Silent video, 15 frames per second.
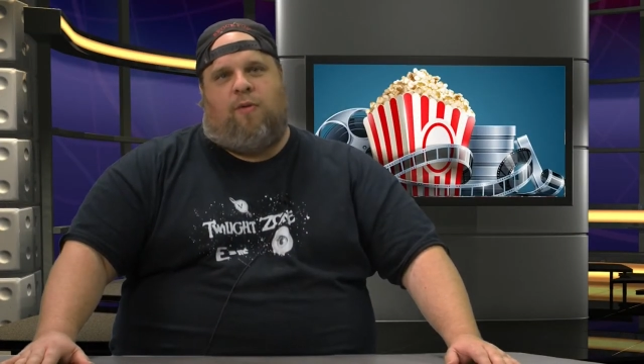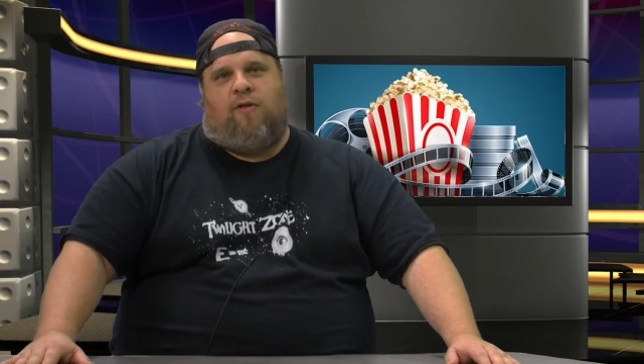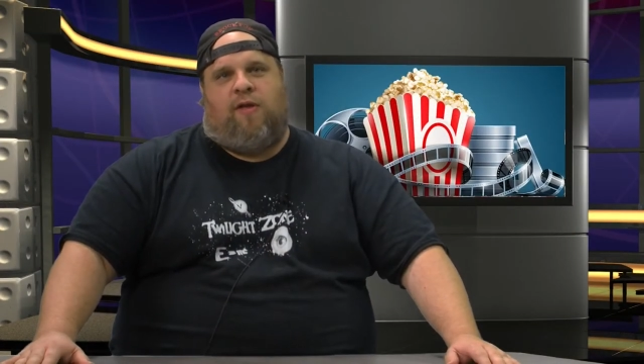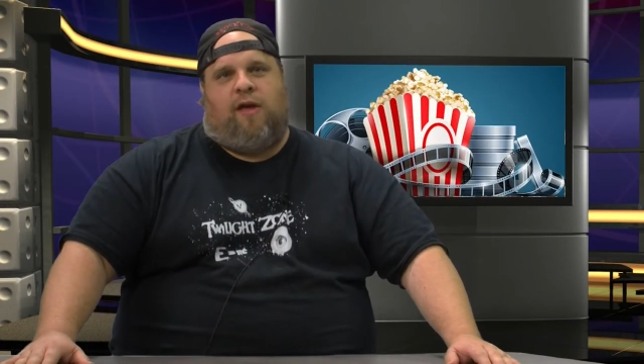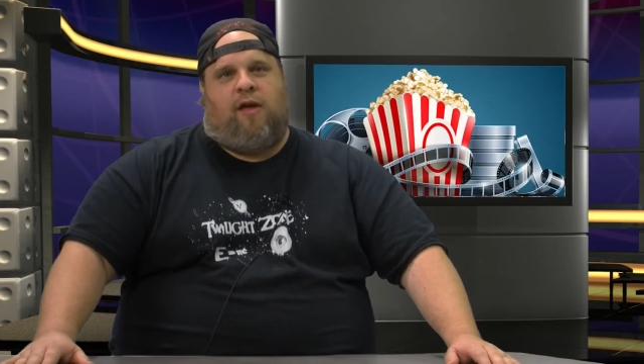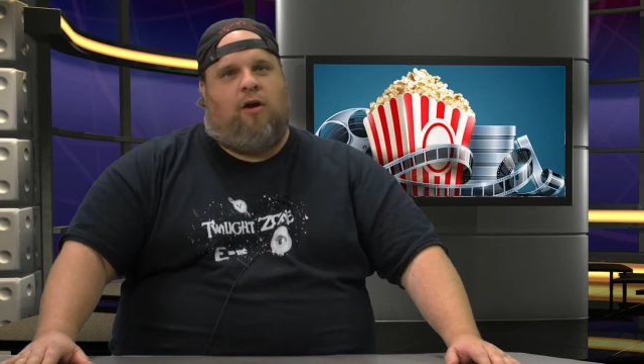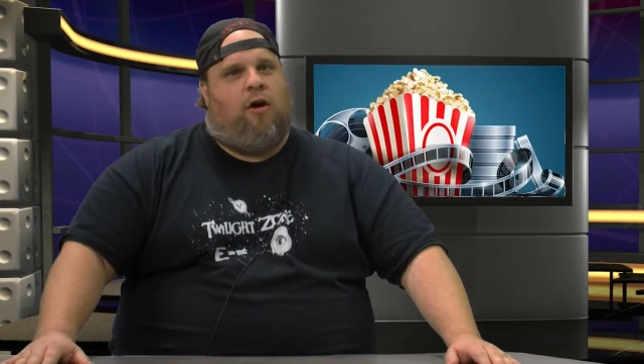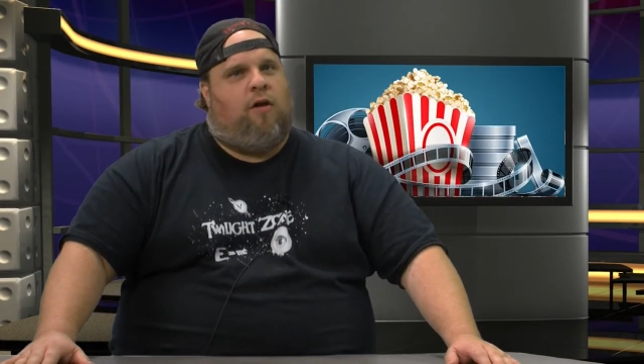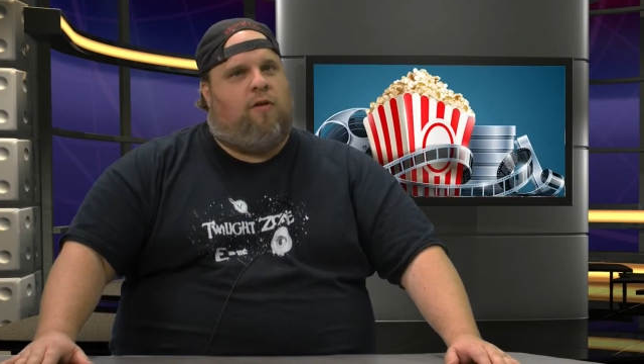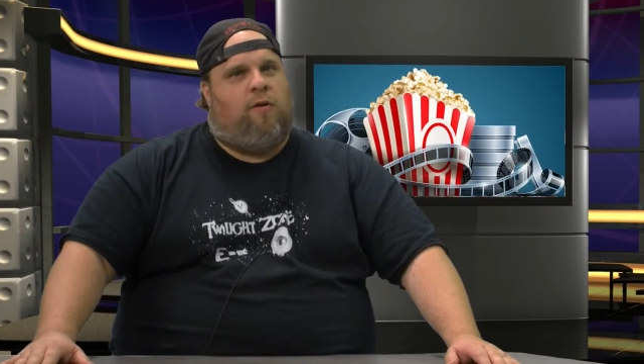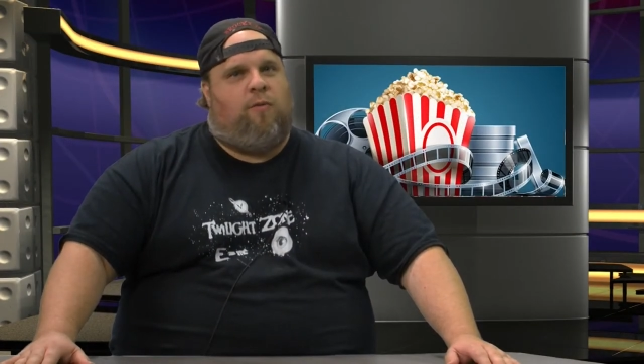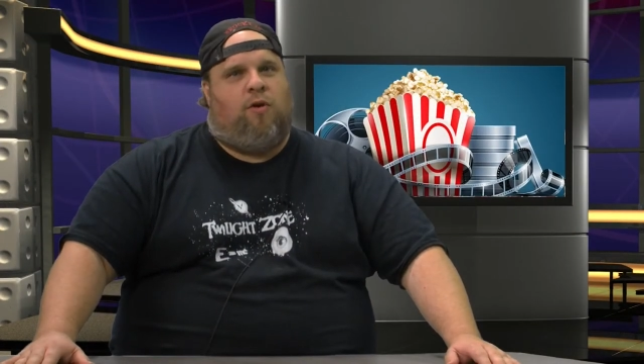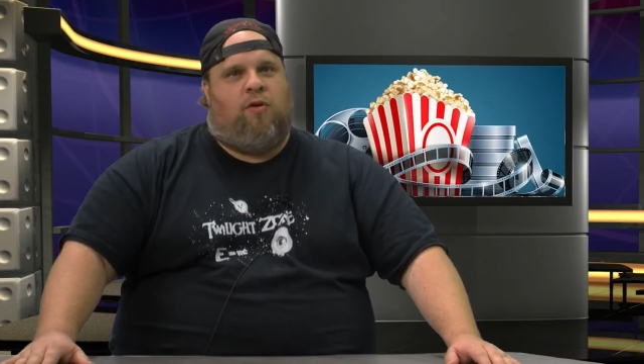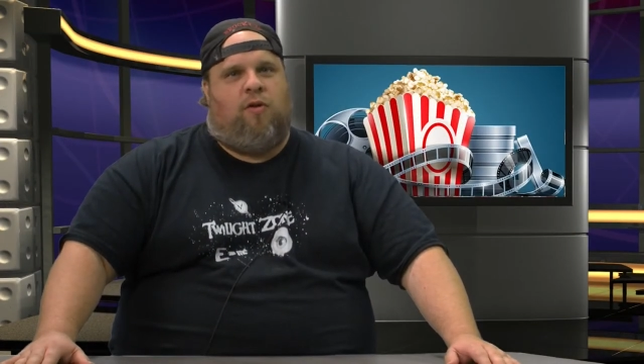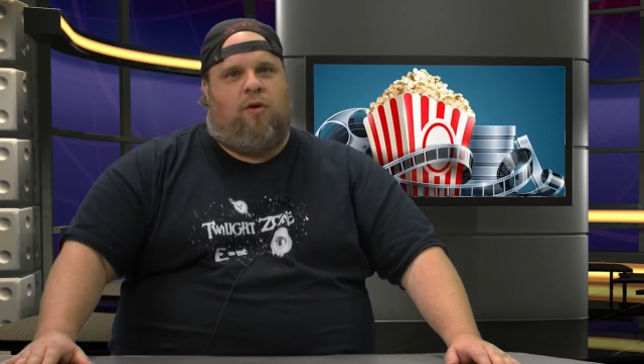with the
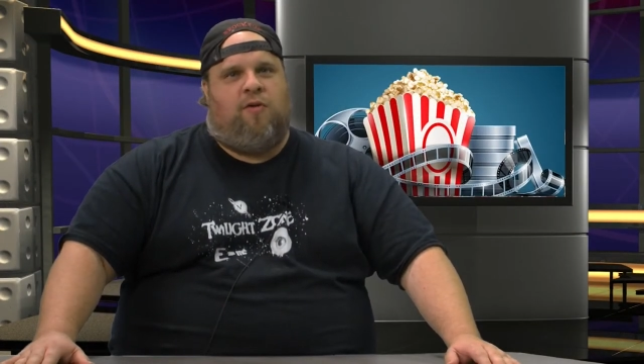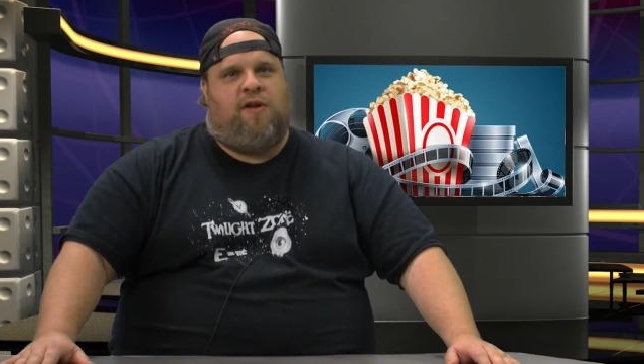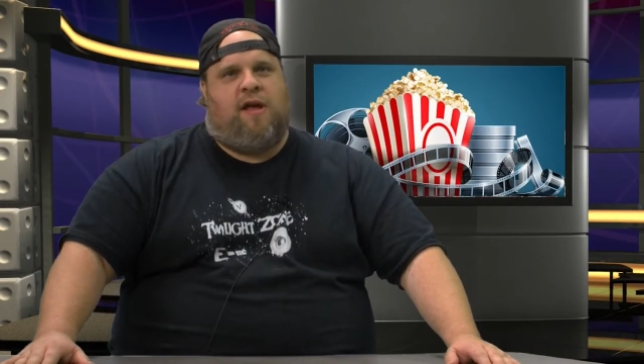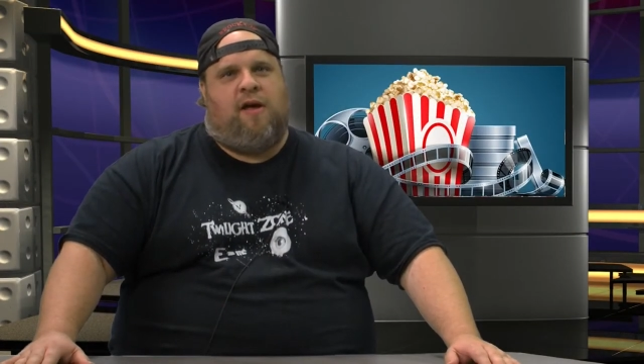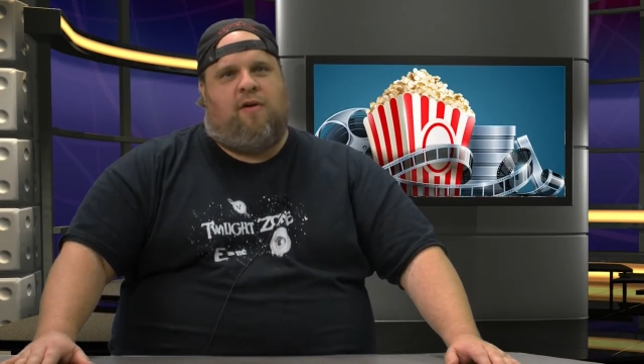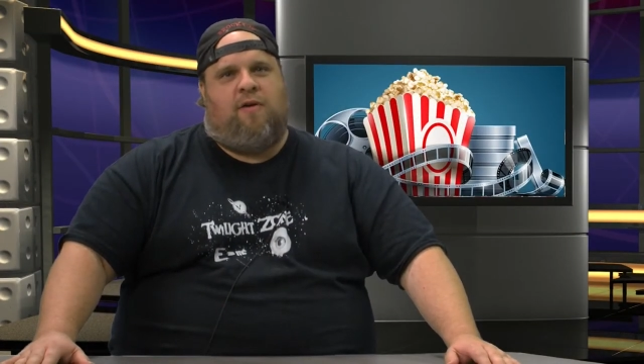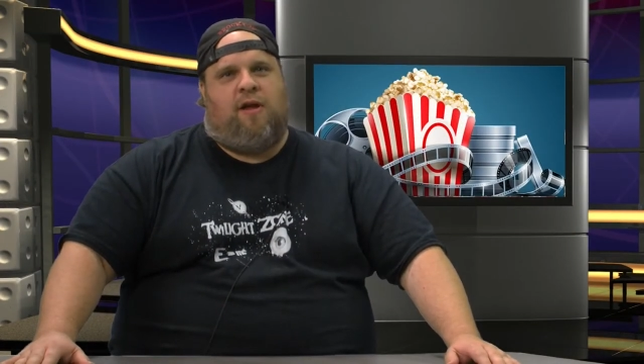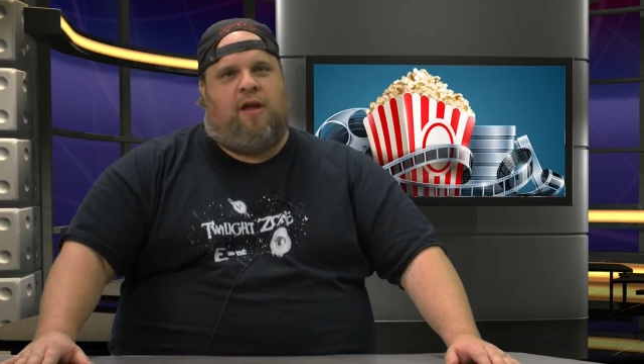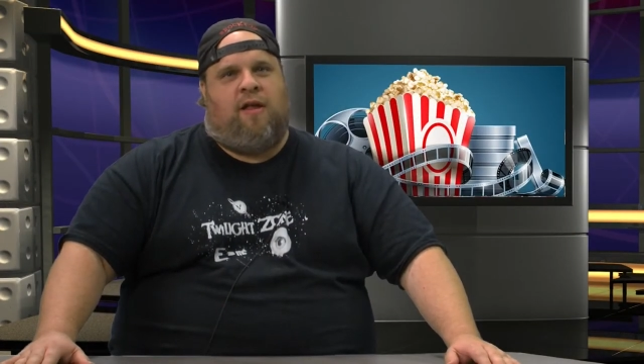Hollywood Lowdown,